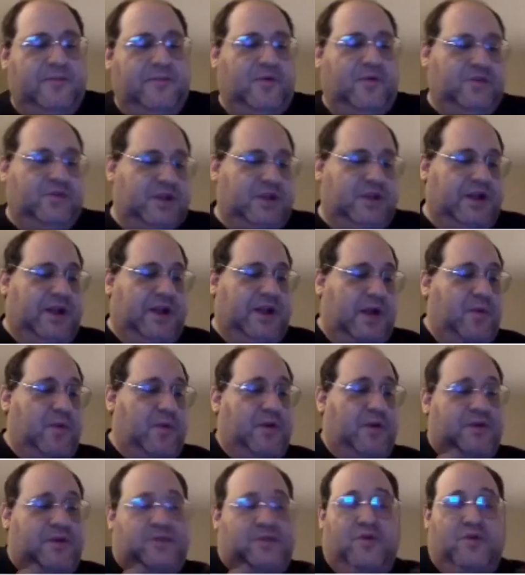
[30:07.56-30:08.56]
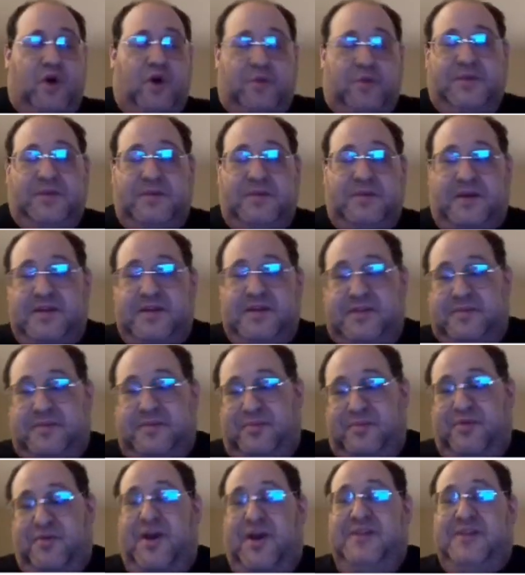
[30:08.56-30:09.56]
model, and I wanted to optimize the
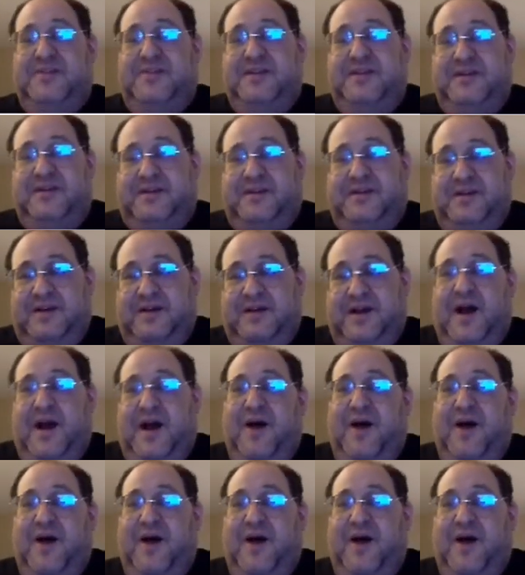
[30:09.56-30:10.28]
pricing